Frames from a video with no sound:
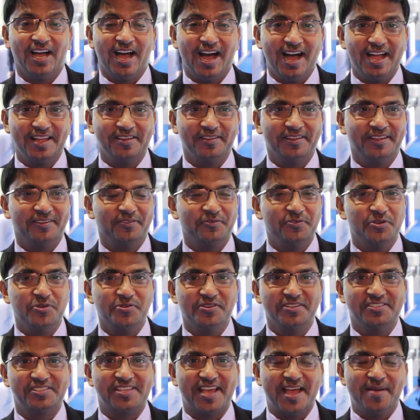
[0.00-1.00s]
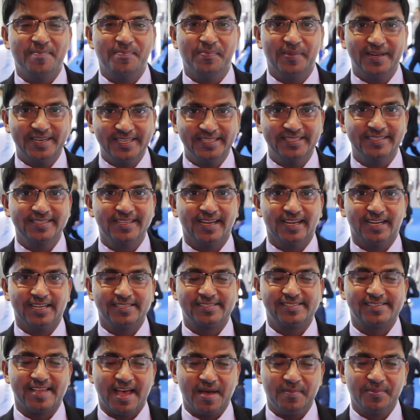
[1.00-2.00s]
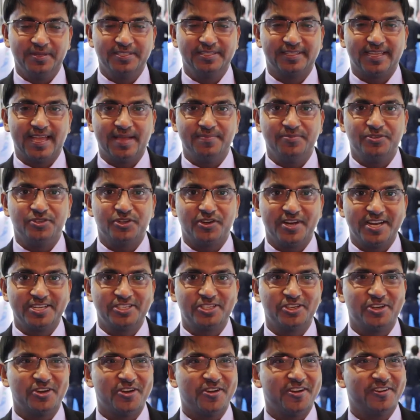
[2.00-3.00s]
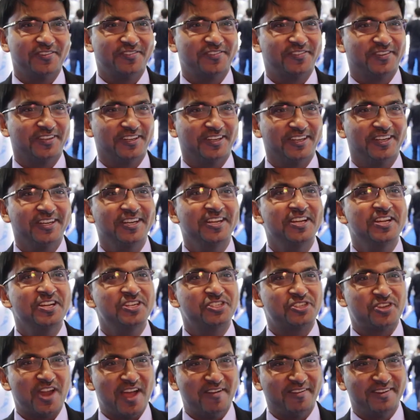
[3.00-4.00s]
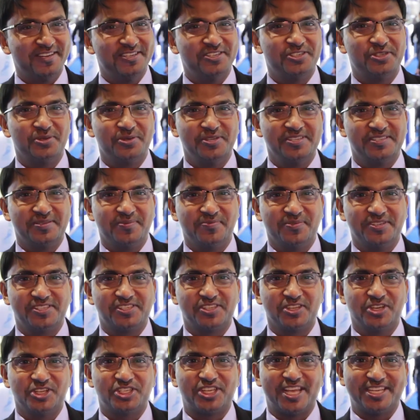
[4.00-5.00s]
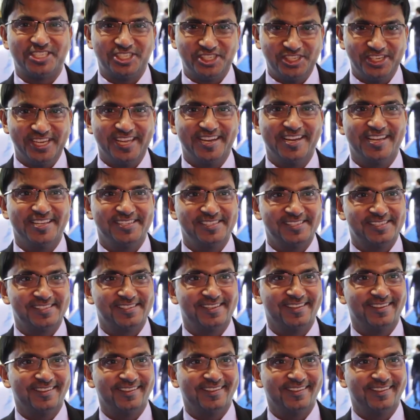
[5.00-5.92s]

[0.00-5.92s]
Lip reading: Hi viewers, I'm Milind Samant. I'm Director of Travel and Tourism Research at TNS.